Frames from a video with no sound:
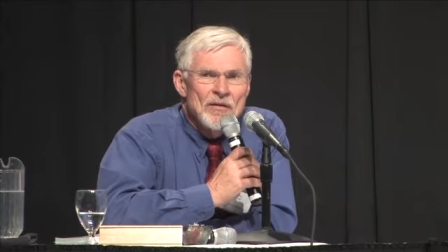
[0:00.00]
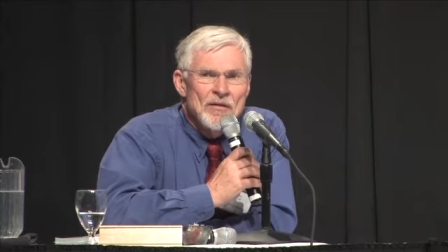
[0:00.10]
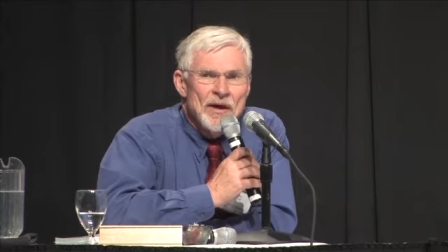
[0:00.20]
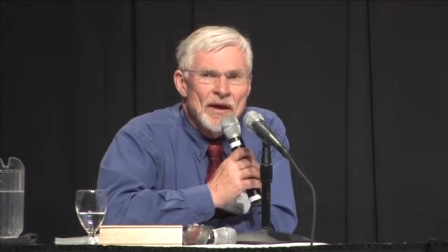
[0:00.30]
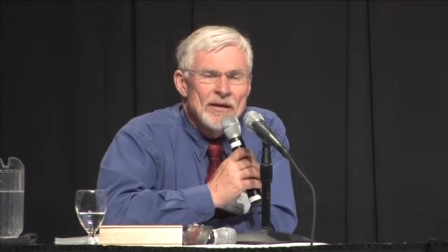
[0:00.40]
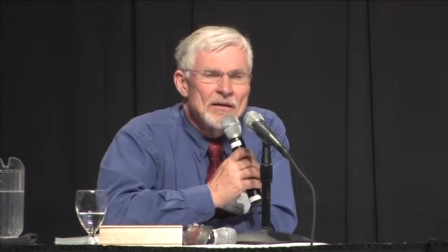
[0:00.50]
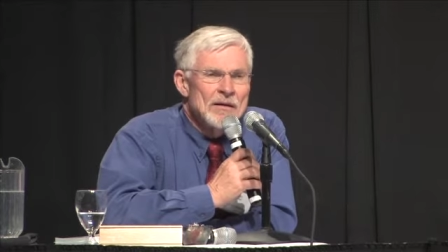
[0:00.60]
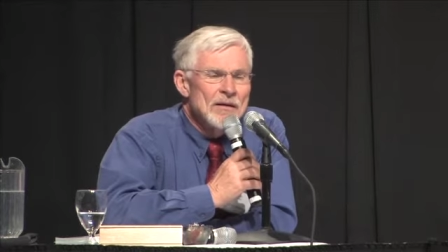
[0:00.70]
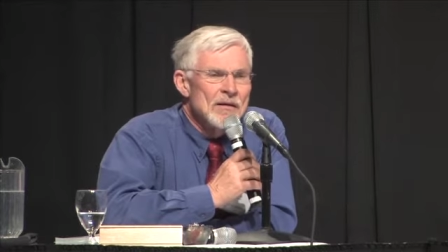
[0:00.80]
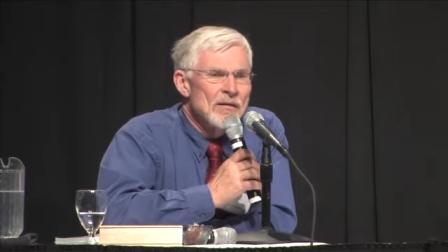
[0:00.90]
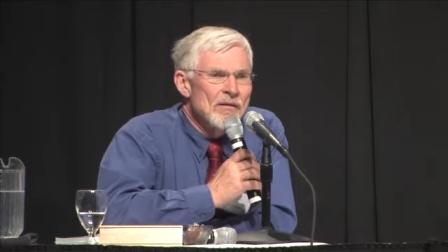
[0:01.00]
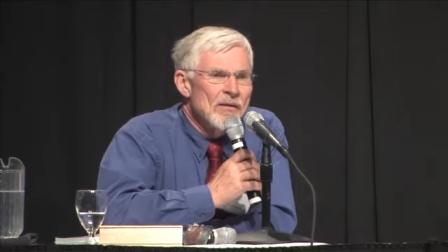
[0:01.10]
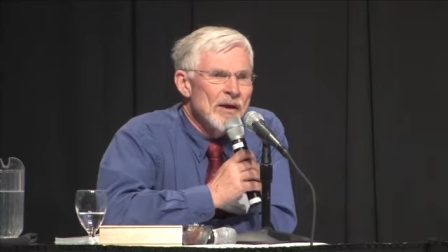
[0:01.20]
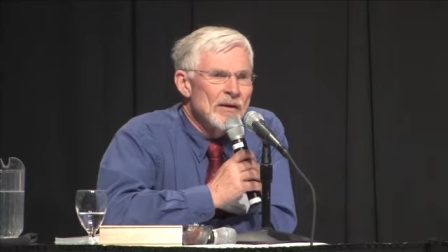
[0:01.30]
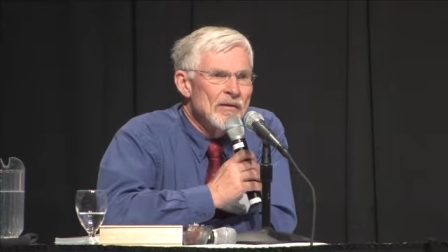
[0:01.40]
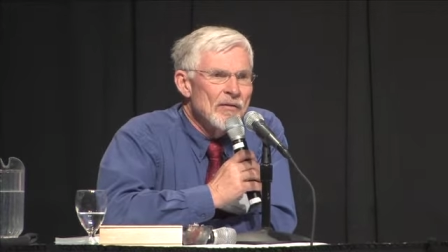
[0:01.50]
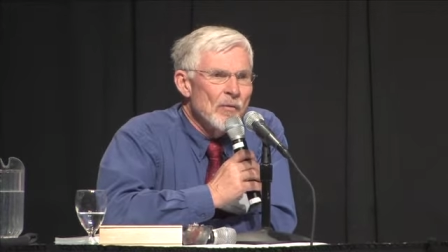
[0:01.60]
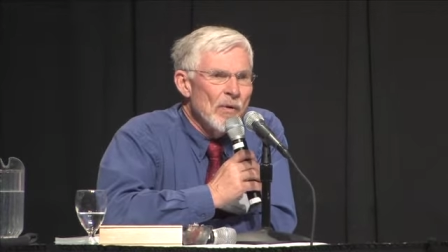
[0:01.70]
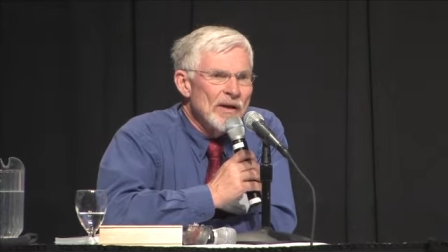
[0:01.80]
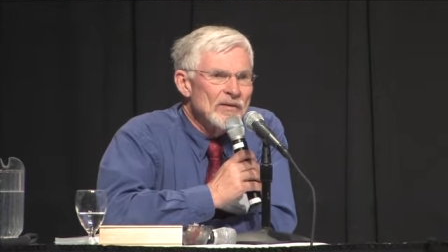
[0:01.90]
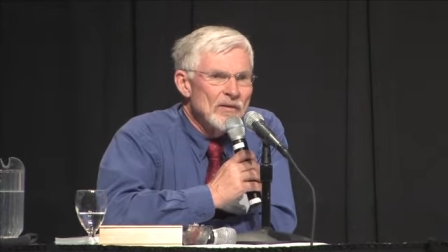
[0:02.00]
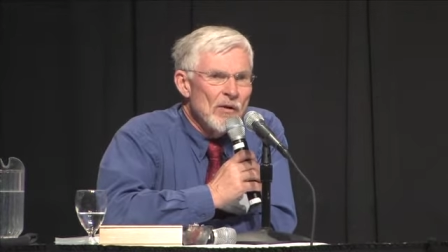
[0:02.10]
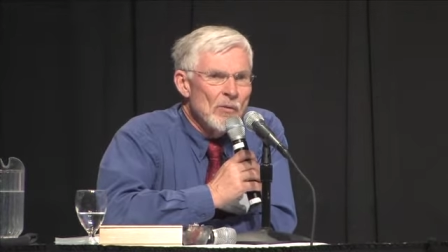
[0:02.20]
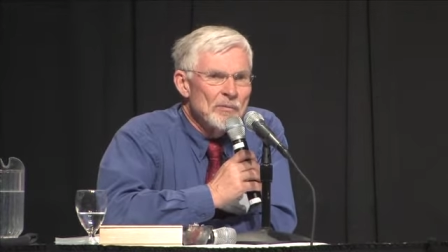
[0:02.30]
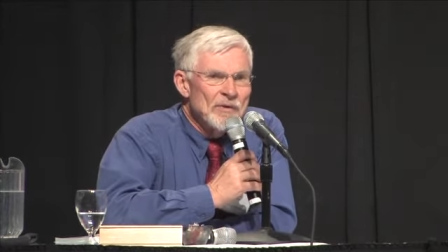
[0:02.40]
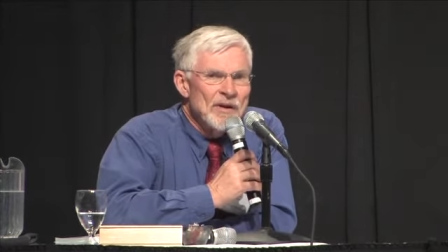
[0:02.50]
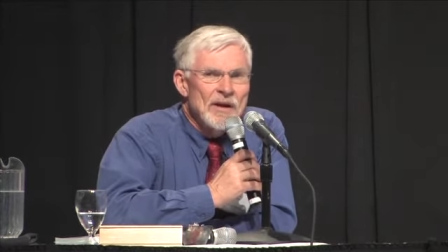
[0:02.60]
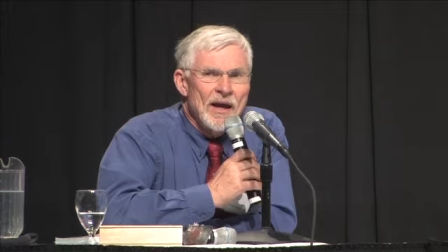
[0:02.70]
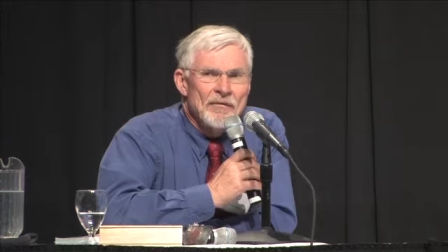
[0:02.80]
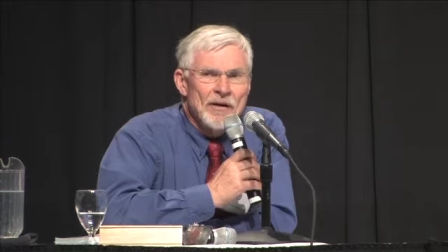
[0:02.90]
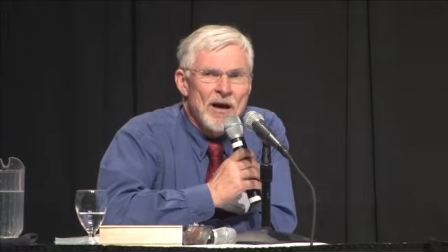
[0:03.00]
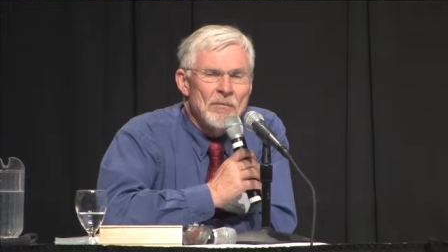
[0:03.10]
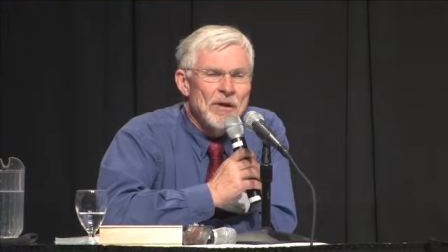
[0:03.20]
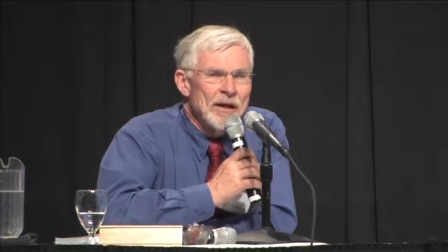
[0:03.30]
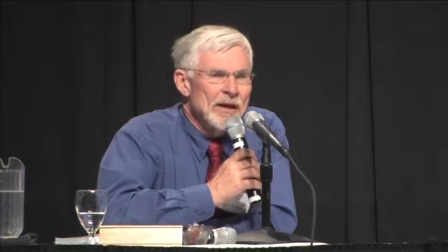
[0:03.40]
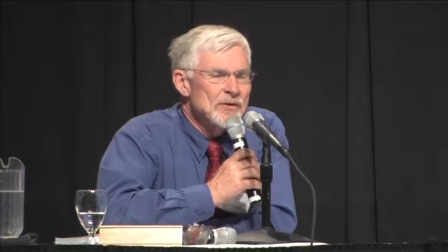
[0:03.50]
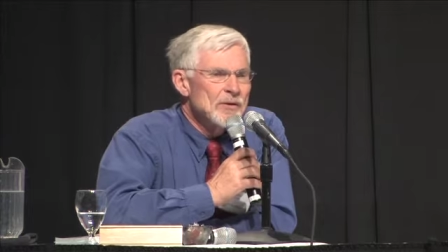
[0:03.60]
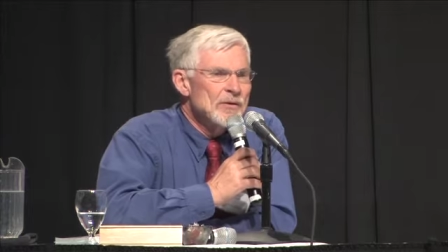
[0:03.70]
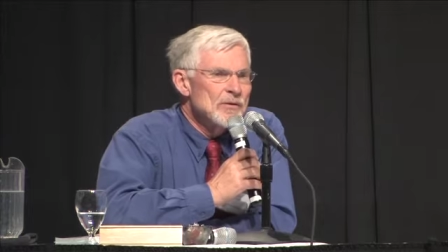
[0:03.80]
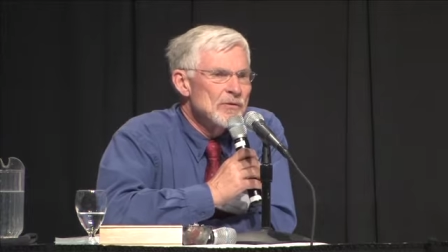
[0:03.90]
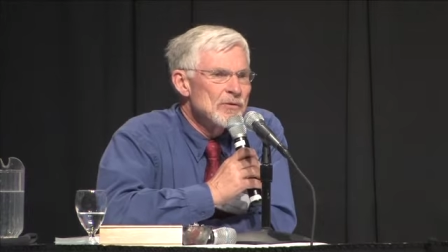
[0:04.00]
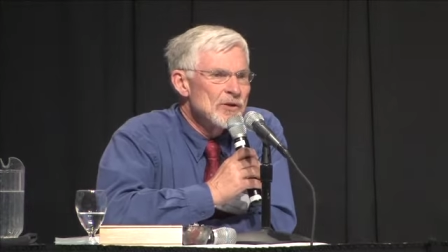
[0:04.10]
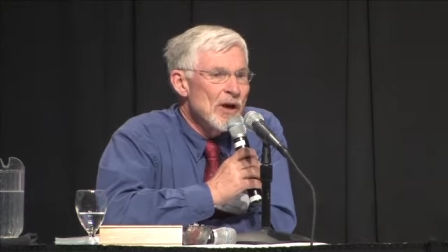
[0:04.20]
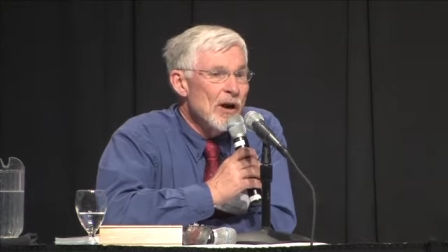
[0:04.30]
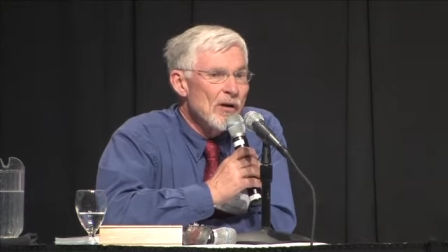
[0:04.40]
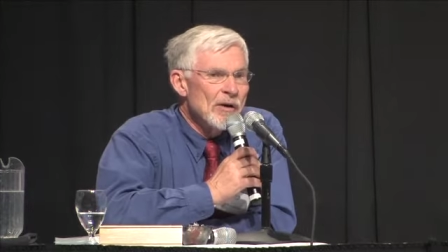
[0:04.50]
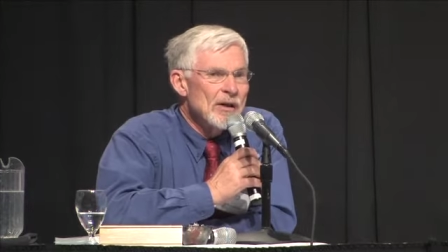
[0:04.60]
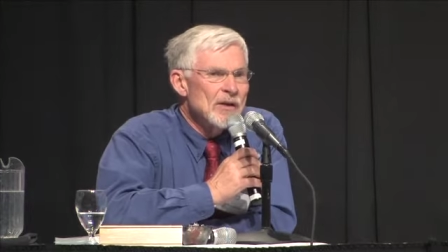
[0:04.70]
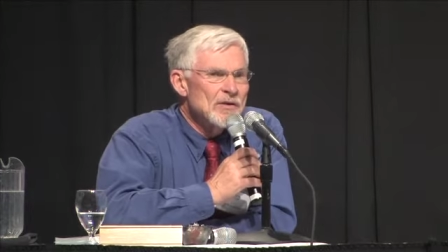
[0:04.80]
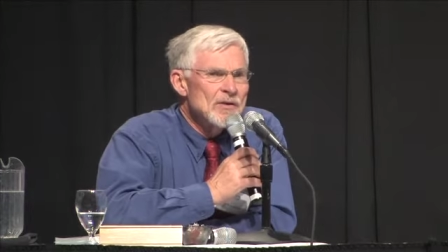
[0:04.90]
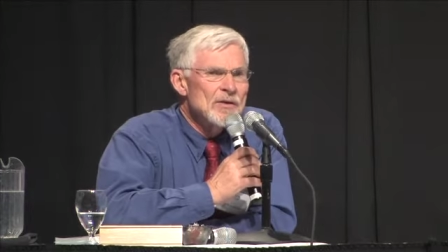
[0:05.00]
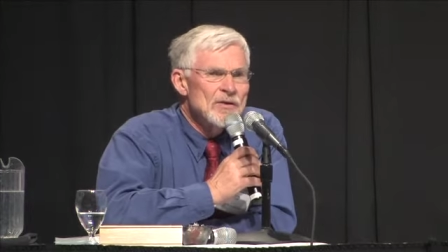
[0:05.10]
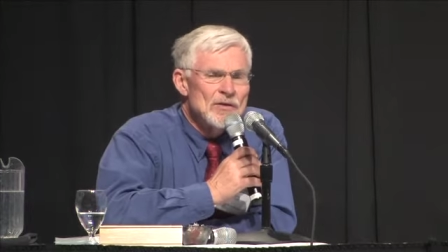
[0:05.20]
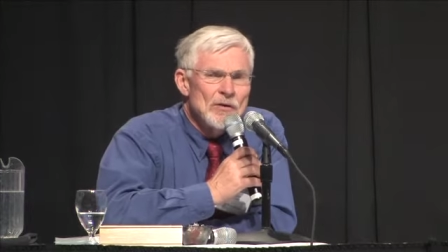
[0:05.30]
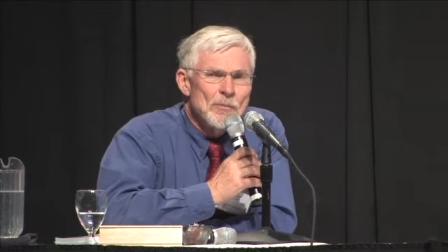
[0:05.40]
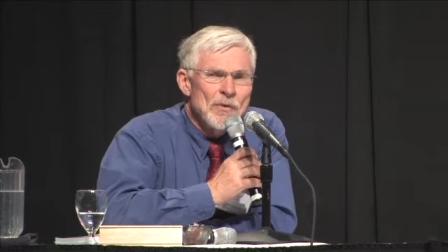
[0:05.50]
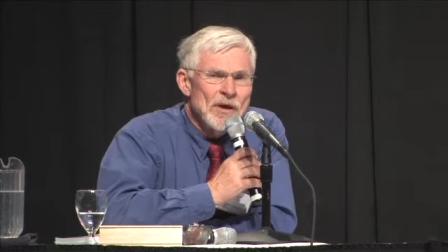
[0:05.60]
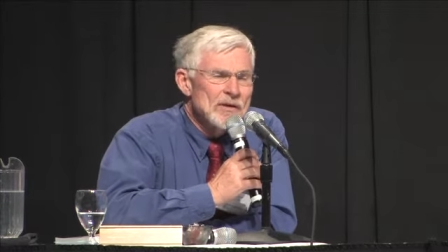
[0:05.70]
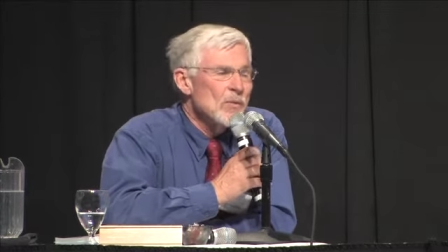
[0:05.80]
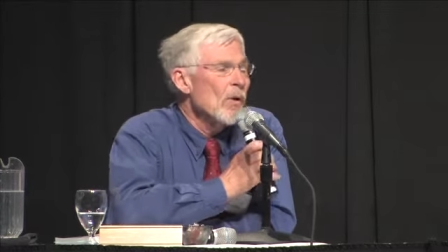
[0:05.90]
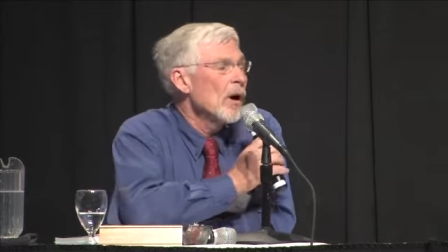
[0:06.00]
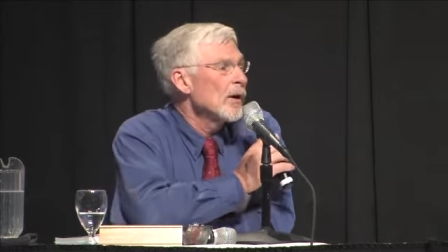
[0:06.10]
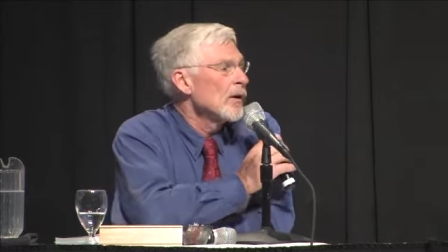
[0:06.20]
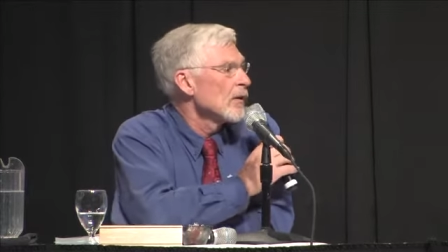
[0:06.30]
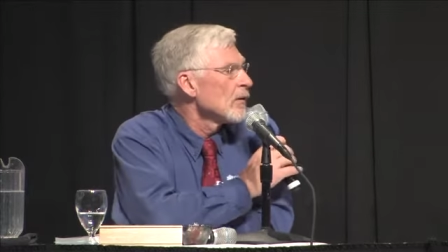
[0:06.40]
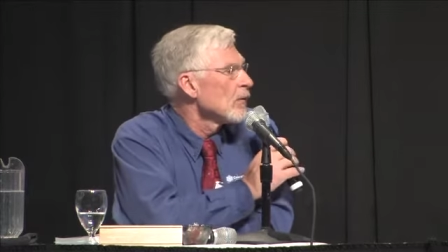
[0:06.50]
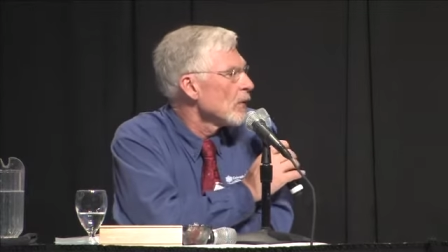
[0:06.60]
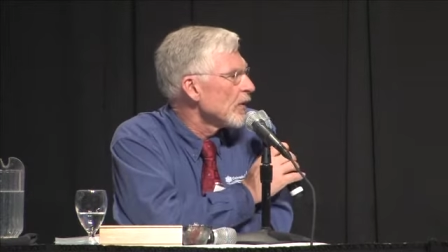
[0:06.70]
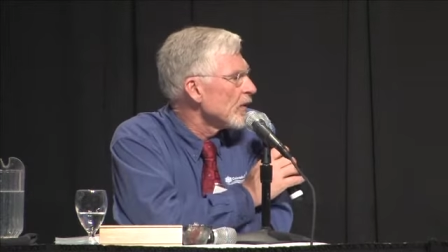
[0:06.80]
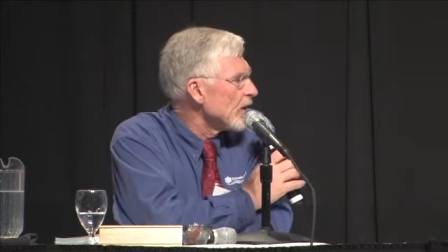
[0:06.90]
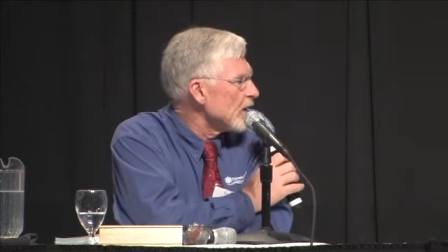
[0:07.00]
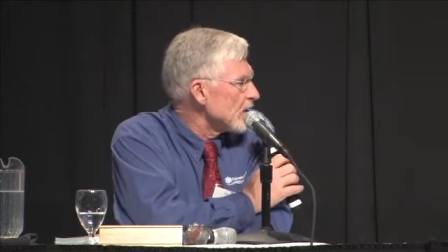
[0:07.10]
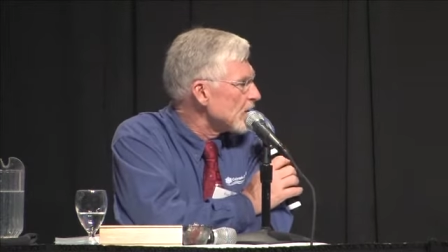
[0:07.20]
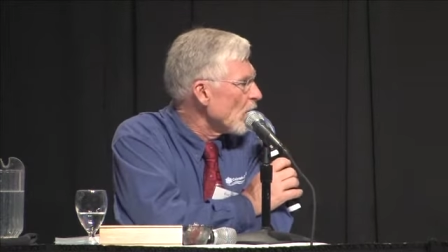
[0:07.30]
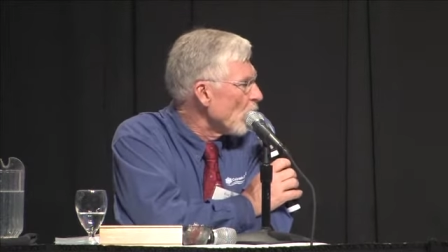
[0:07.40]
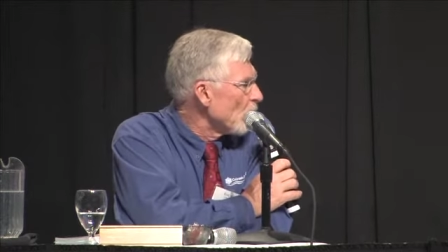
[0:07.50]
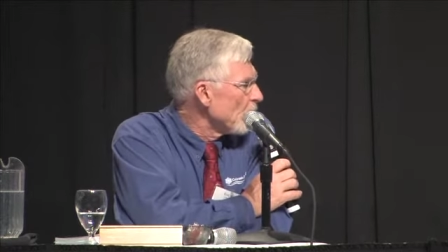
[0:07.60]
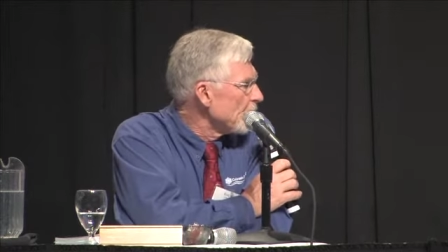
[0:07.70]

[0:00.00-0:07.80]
that that the West Slope did have an obligation to share its surplus water with the East Slope,